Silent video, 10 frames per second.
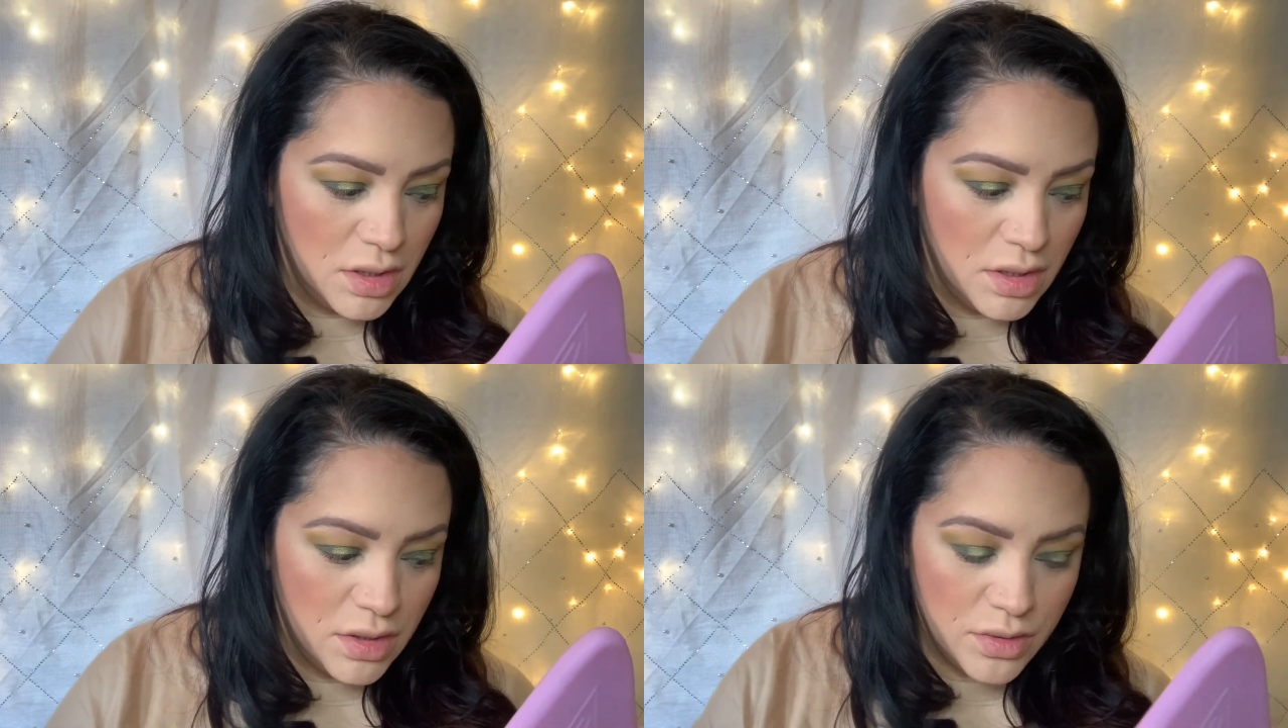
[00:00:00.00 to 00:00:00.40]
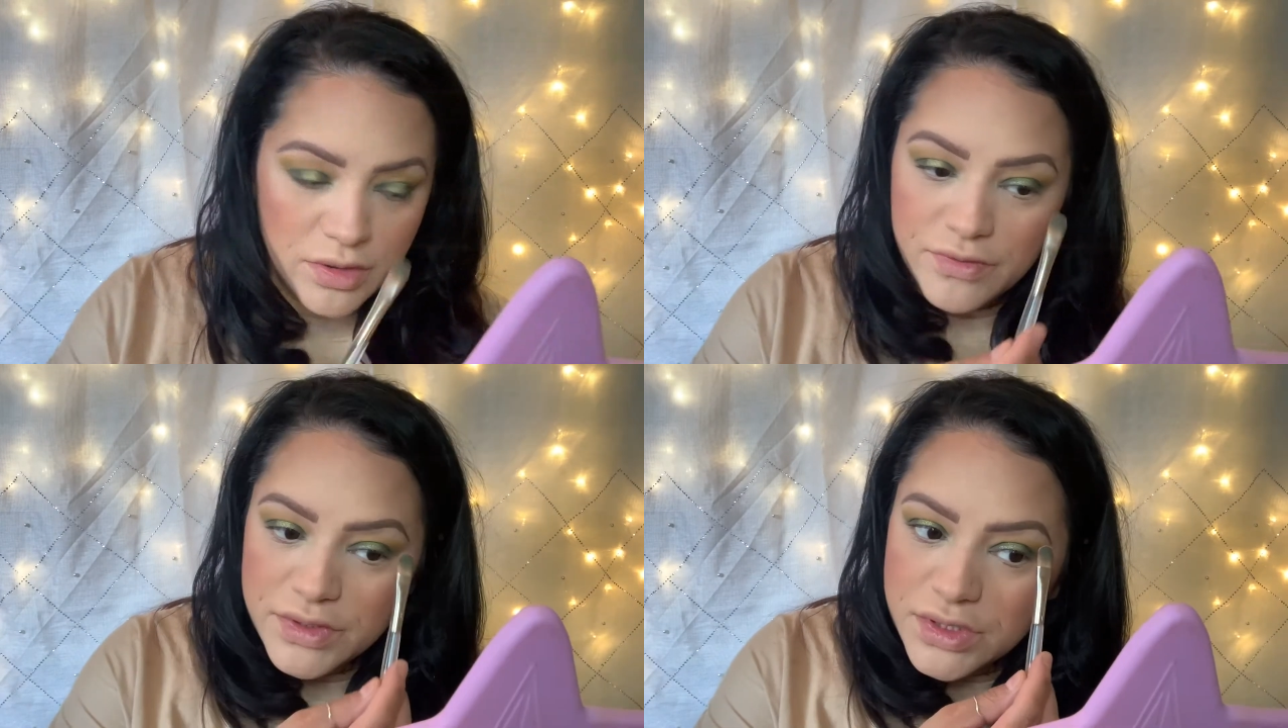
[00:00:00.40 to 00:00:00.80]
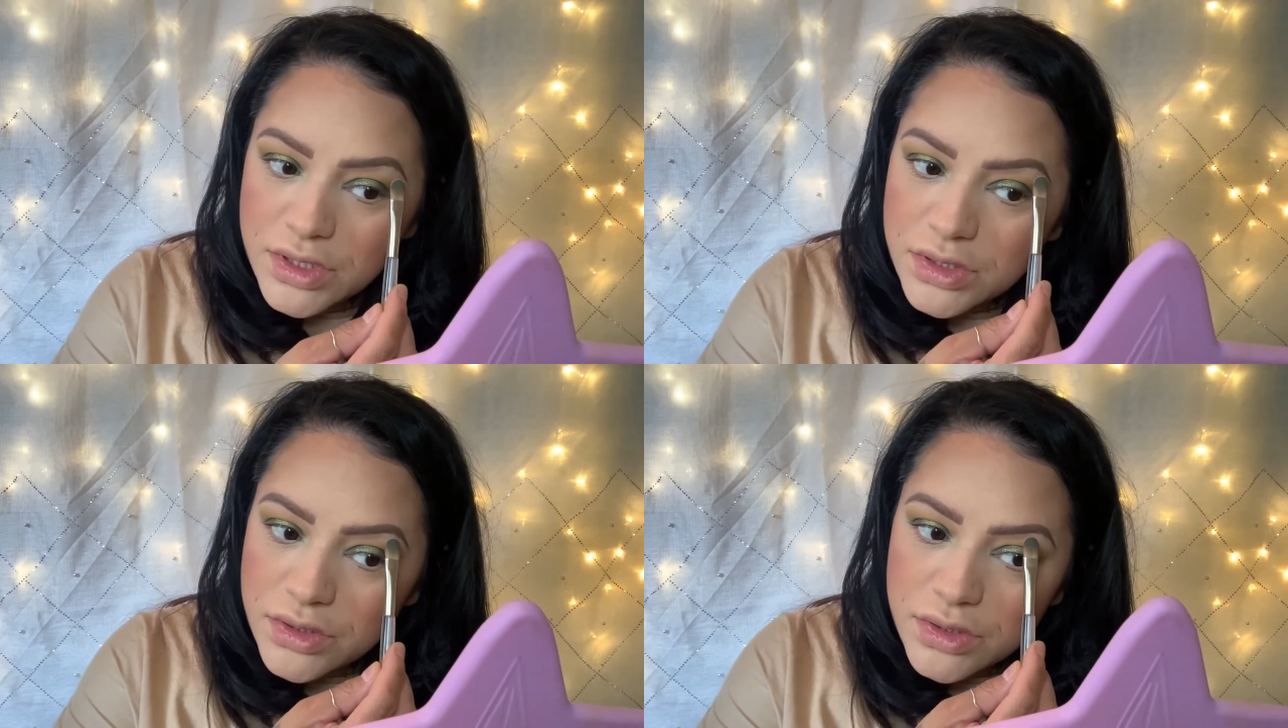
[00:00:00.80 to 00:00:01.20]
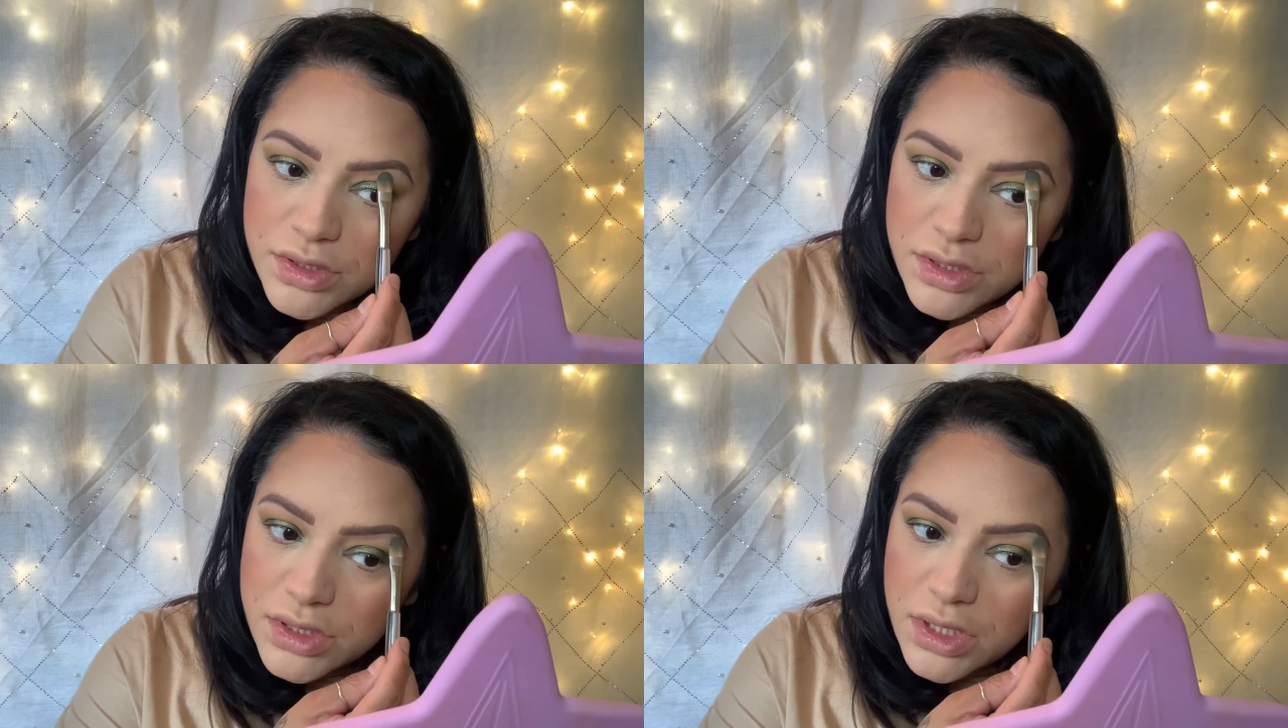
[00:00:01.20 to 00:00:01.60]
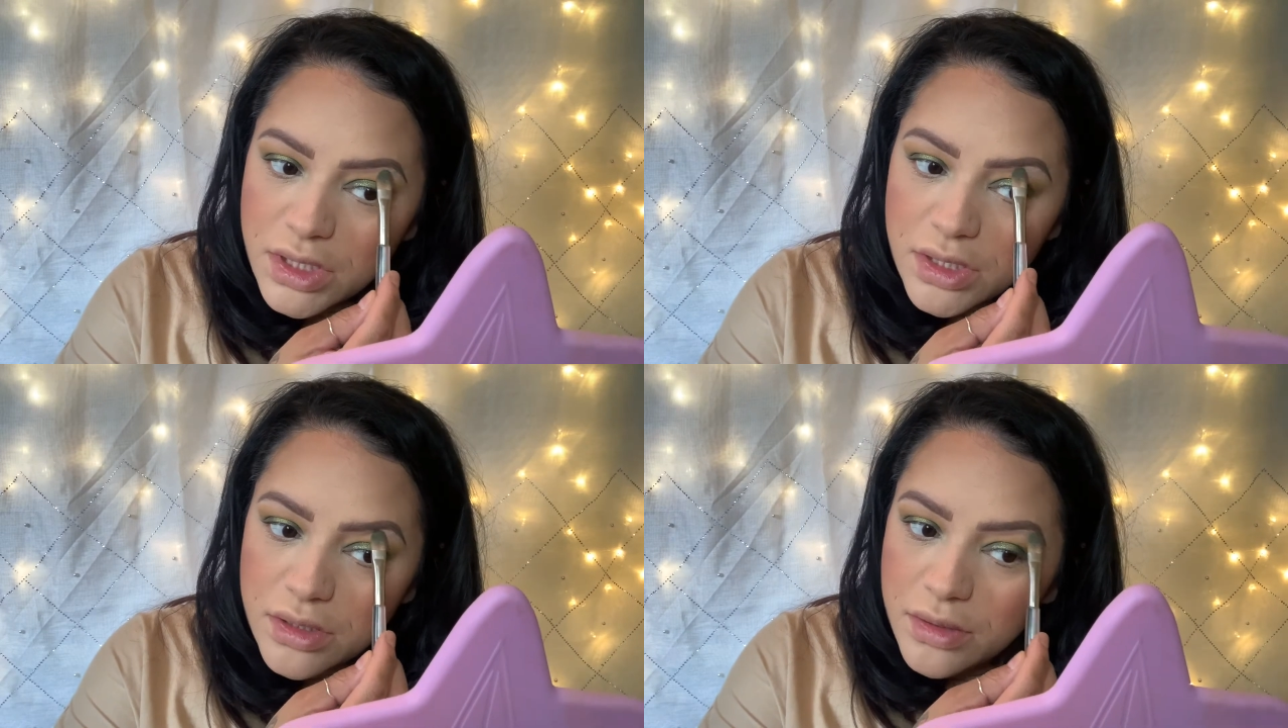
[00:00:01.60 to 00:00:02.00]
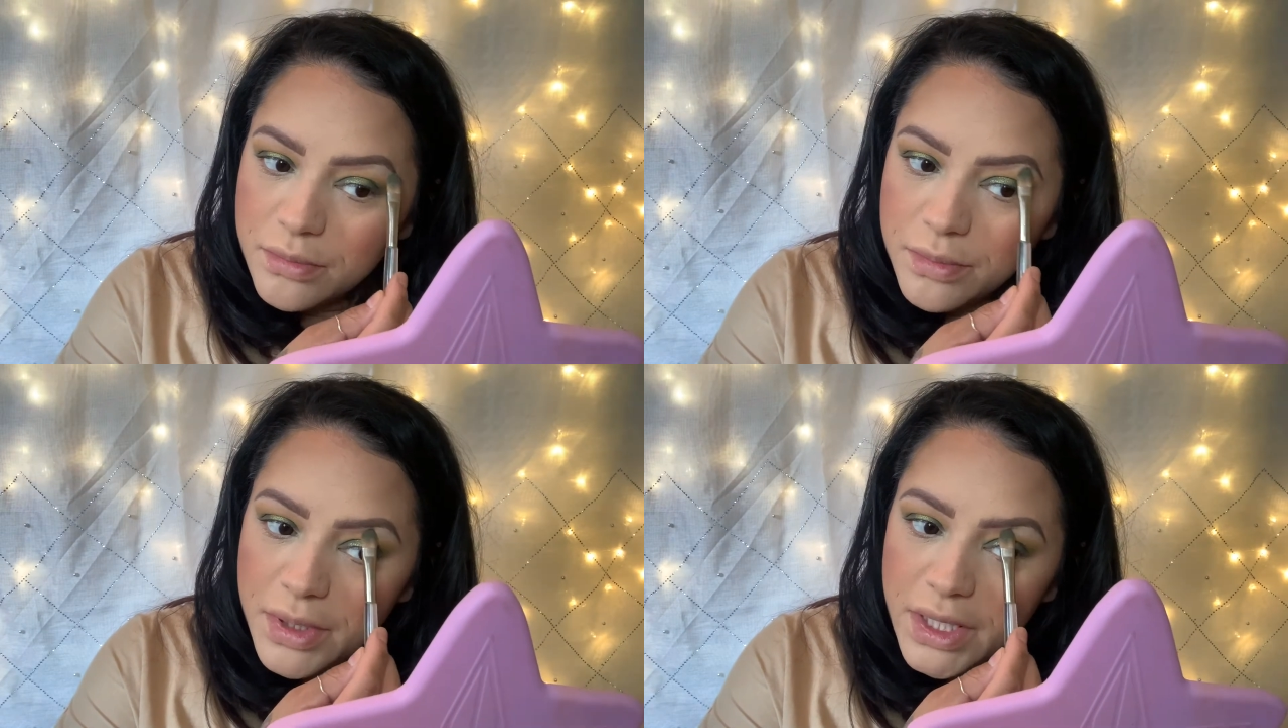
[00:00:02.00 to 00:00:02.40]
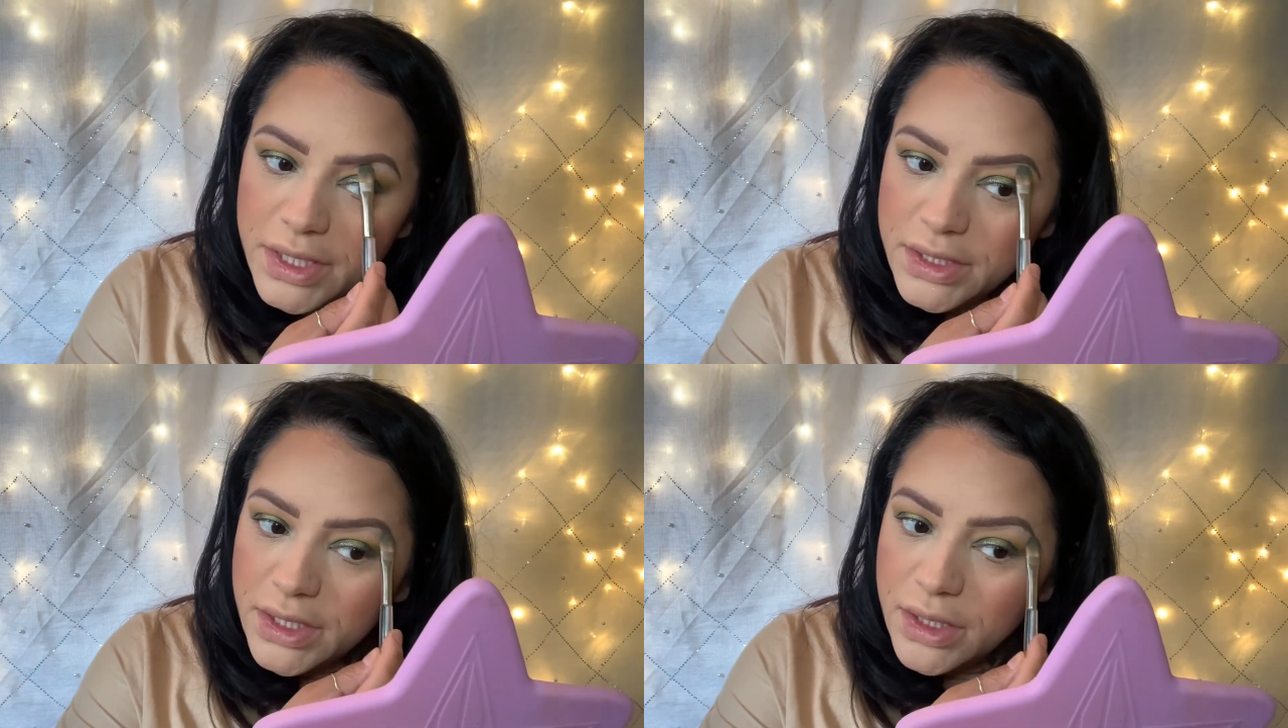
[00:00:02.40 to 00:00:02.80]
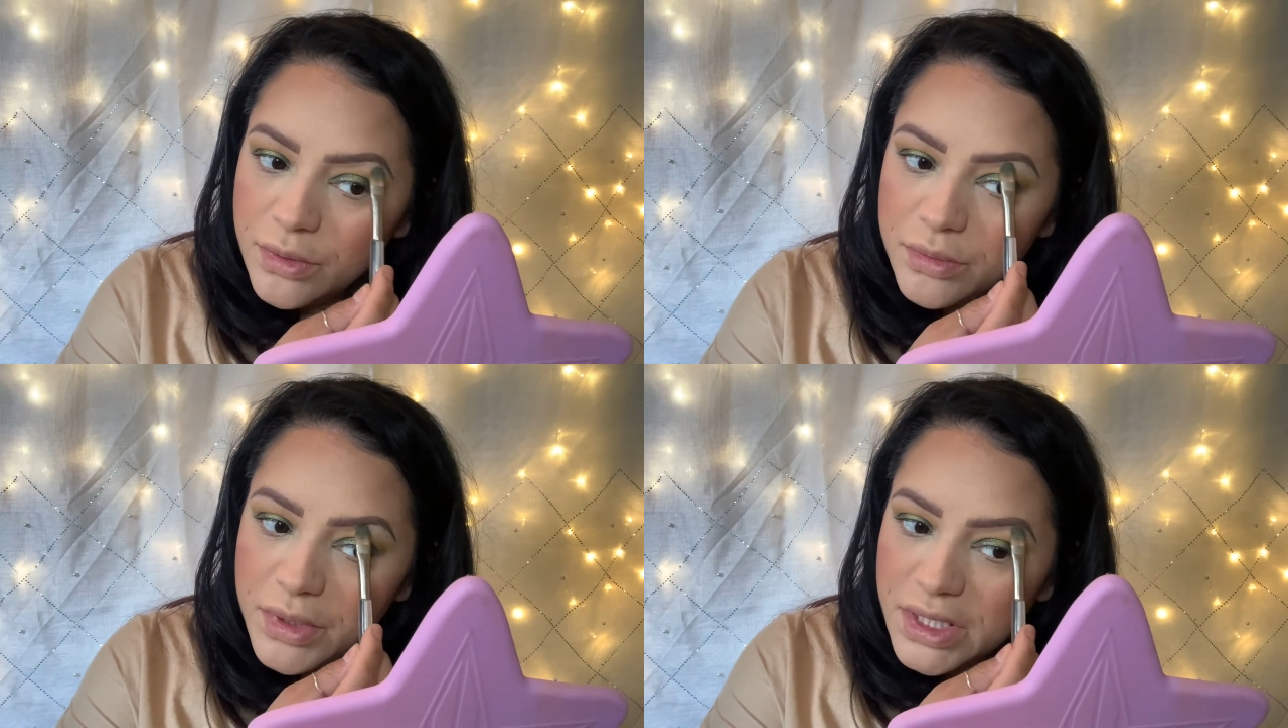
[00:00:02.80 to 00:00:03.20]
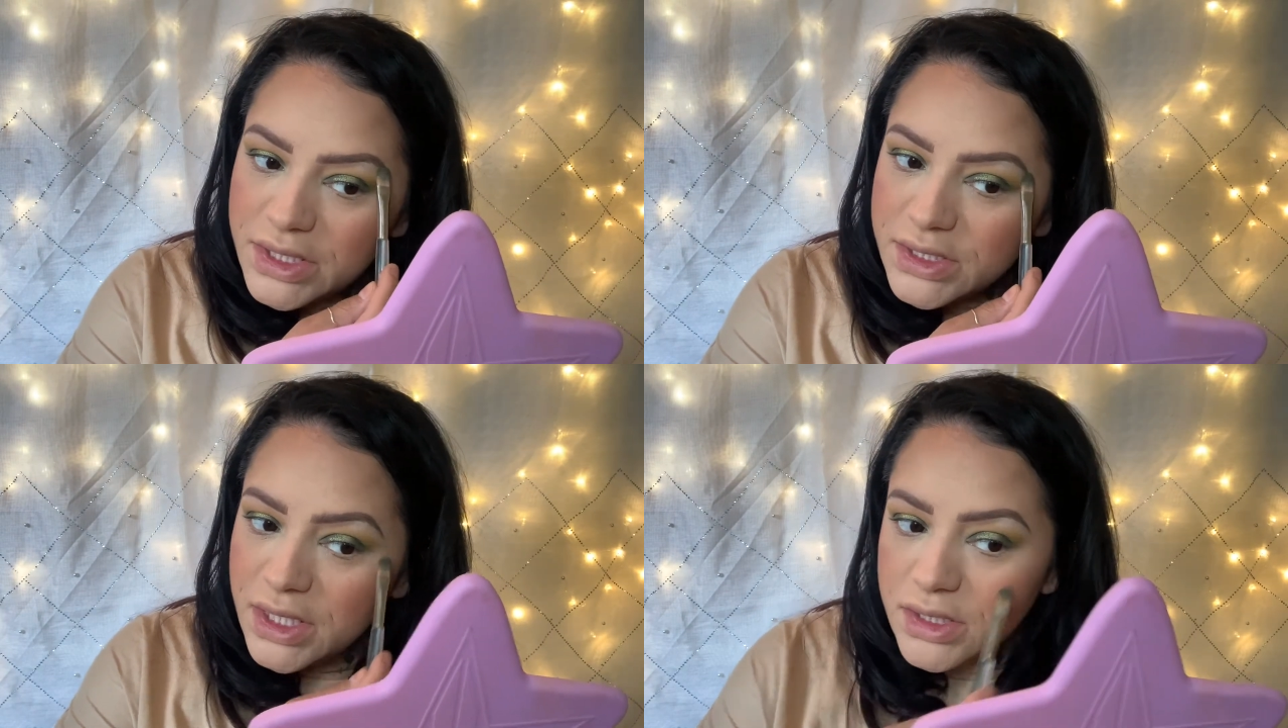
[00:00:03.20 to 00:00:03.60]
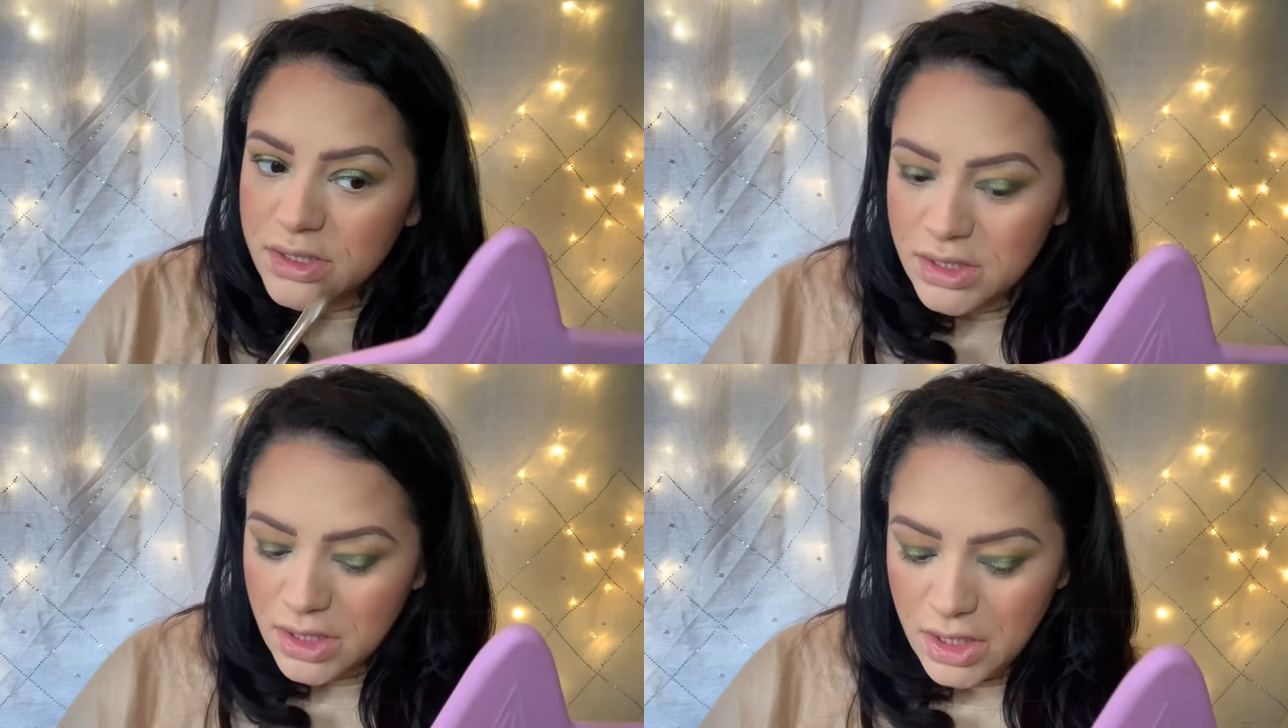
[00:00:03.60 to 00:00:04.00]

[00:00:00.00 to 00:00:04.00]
Or if it's just her skin, but it would make sense